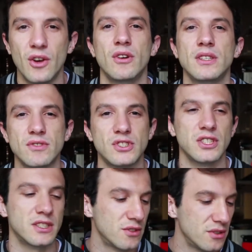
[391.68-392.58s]
Who gives a
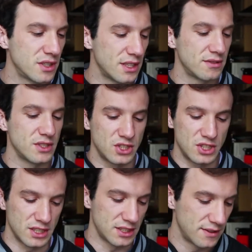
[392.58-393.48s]
shit? Who gives a
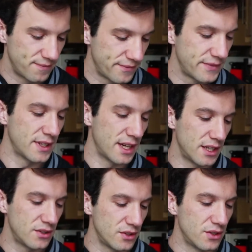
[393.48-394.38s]
shit?
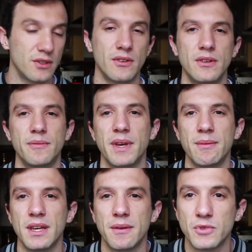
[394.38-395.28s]
I don't know.
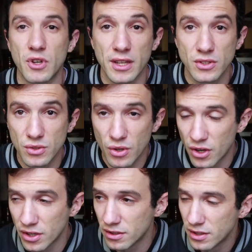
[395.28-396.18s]
Maybe I'm trying too
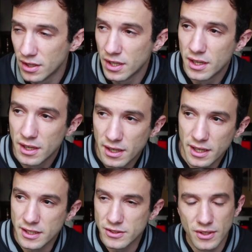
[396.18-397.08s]
hard
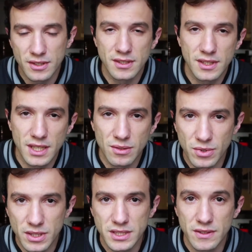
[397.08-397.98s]
and it's not
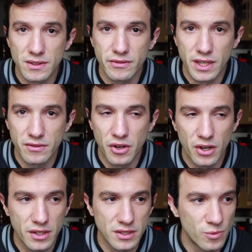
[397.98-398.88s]
sustainable. And 75
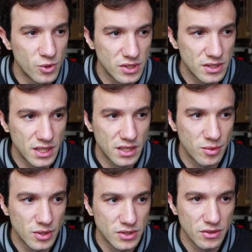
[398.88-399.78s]
hard is more
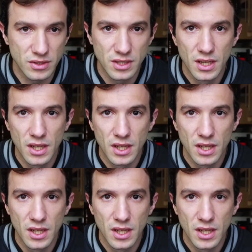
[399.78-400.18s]
sustainable, so it's,